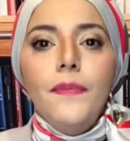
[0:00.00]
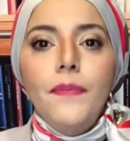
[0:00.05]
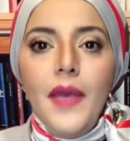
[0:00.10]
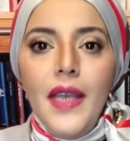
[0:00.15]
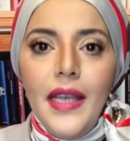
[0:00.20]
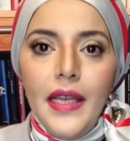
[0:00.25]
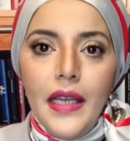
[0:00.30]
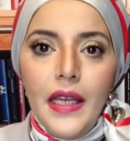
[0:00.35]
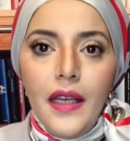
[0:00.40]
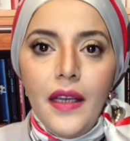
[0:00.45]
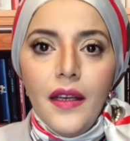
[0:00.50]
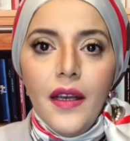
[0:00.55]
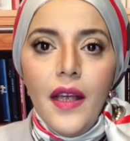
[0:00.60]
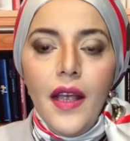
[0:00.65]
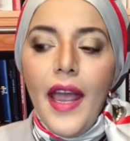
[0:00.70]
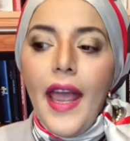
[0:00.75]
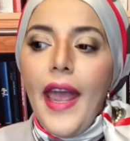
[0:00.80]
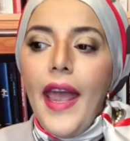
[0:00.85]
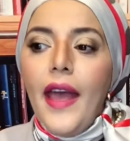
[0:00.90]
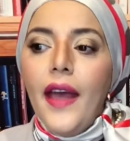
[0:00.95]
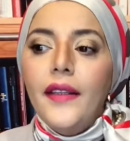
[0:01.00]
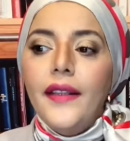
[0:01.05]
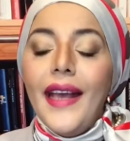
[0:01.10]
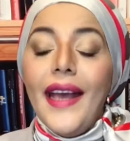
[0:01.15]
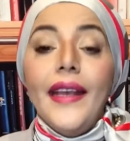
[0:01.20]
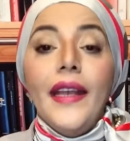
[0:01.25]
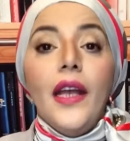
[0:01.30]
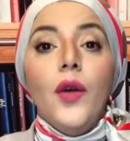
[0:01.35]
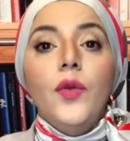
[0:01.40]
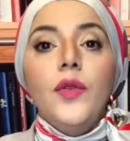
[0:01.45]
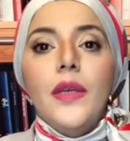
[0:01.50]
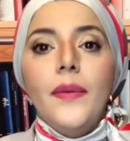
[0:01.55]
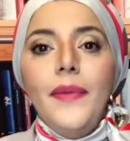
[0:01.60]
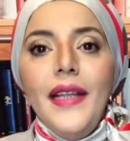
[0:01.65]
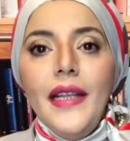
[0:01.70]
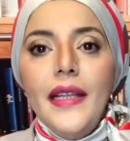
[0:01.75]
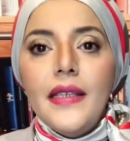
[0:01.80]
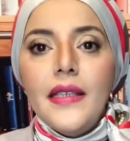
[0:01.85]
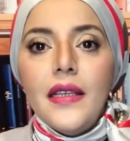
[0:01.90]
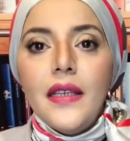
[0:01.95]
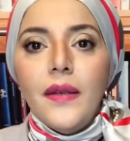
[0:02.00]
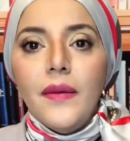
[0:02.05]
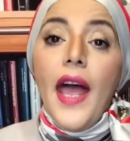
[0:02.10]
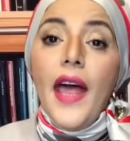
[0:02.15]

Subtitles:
making and accountability.